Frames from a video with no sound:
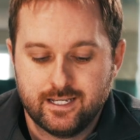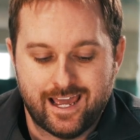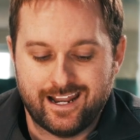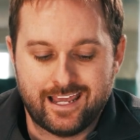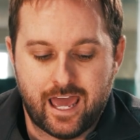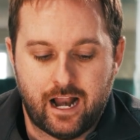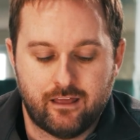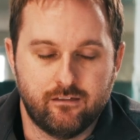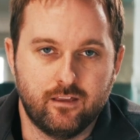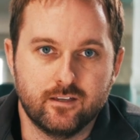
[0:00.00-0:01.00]
And again, I
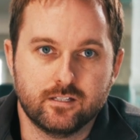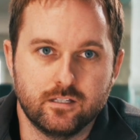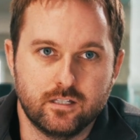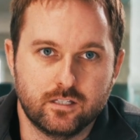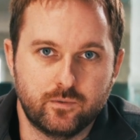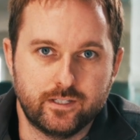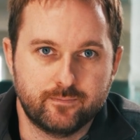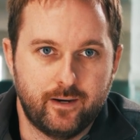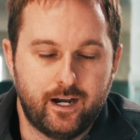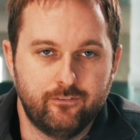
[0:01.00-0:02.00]
think this is the sweet
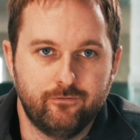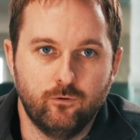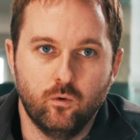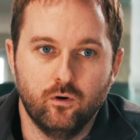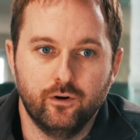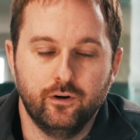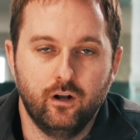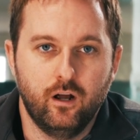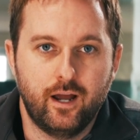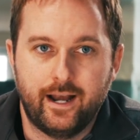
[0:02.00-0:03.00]
spot for
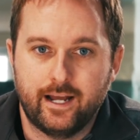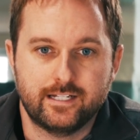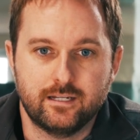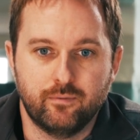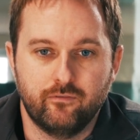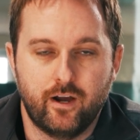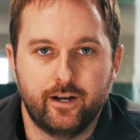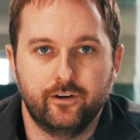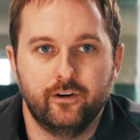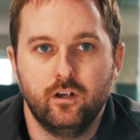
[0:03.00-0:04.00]
an IT
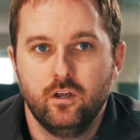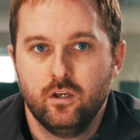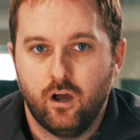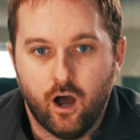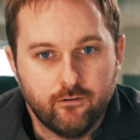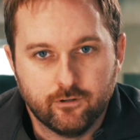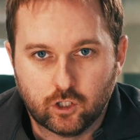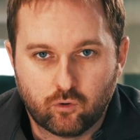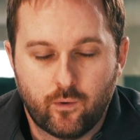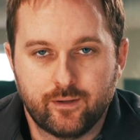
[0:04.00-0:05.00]
provider of a
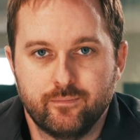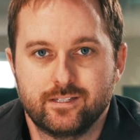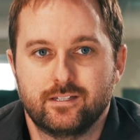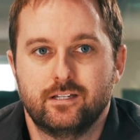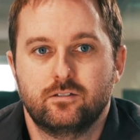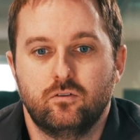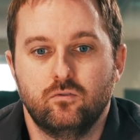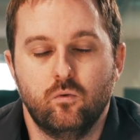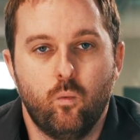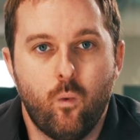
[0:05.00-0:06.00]
growing business
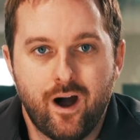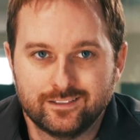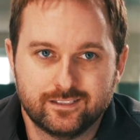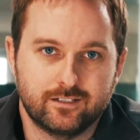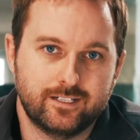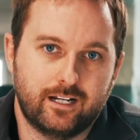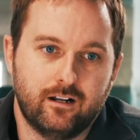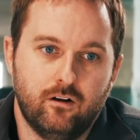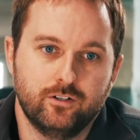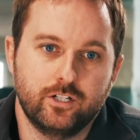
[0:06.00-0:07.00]
who wants their
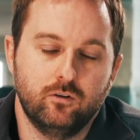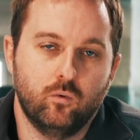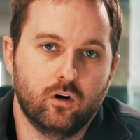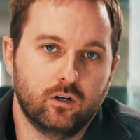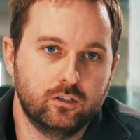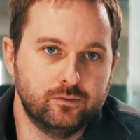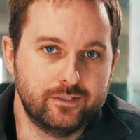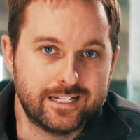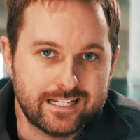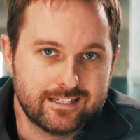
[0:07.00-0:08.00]
technology to work, who
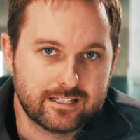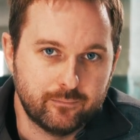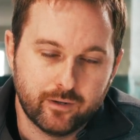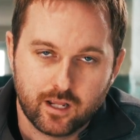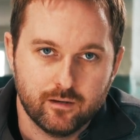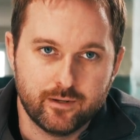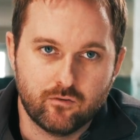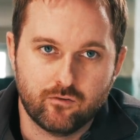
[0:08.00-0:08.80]
needs somebody to be